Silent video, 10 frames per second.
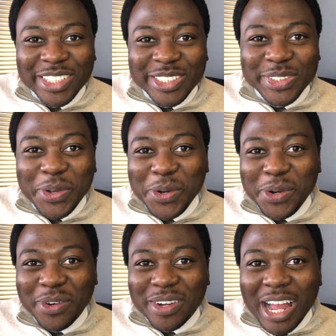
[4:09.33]

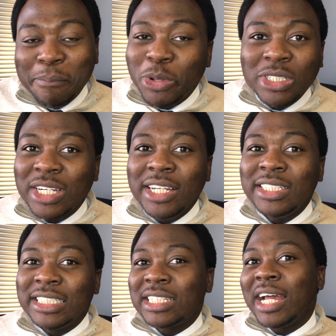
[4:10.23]
So I'm not trying to
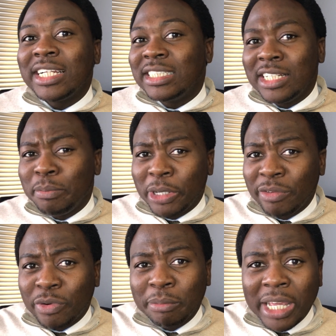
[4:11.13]
discourage anybody
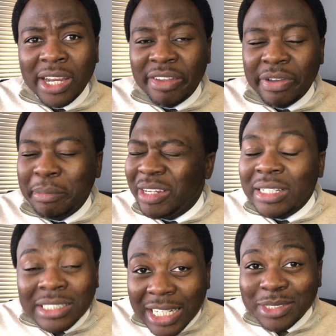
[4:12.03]
from getting a family.
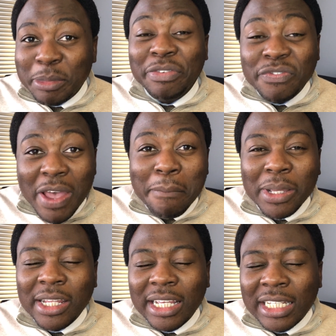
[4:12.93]
Trust me,
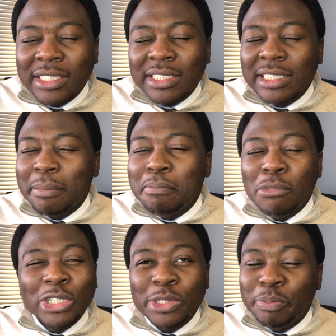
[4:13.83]
family is the
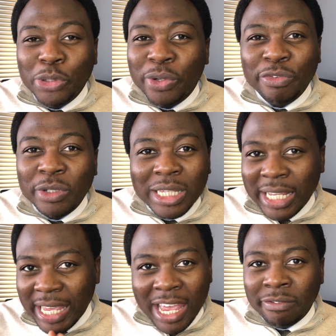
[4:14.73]
most beautiful
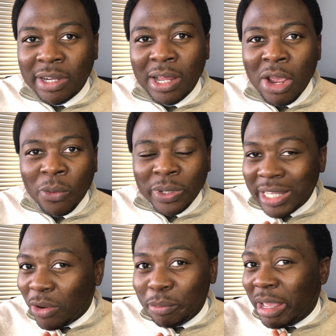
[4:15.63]
thing ever.
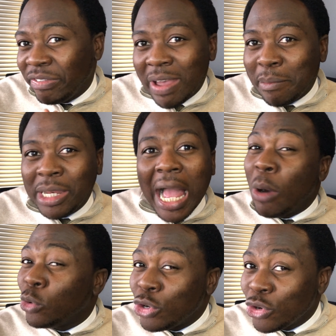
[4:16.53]
Without my family, I
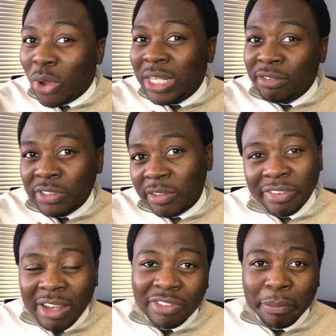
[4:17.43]
would not have
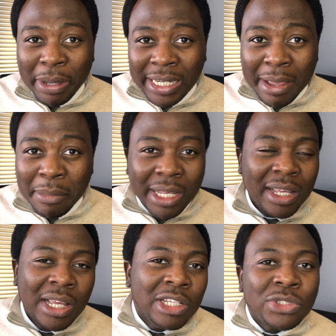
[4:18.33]
survived the pandemic.
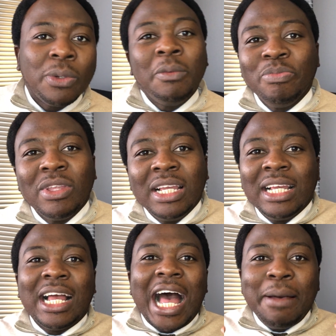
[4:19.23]
So
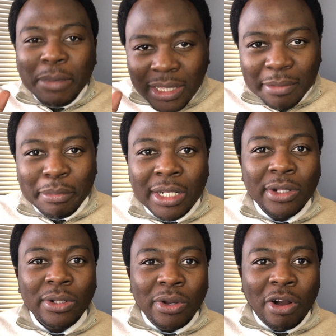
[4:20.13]
I'm in the
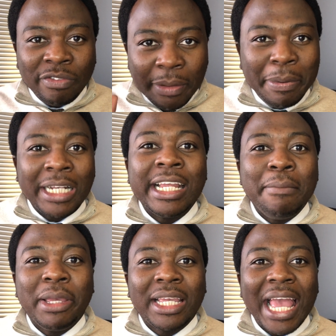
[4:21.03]
middle of the
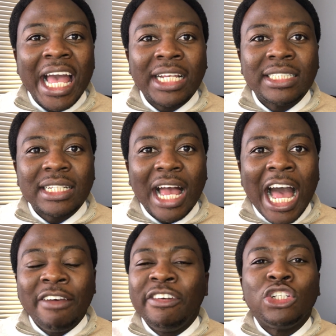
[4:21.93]
pandemic and
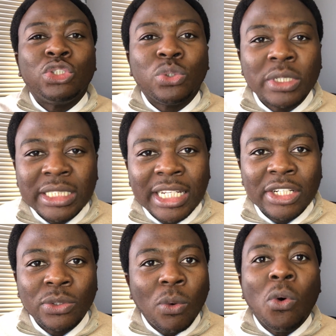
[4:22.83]
I've
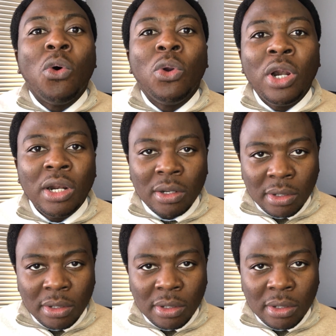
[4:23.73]
exhausted all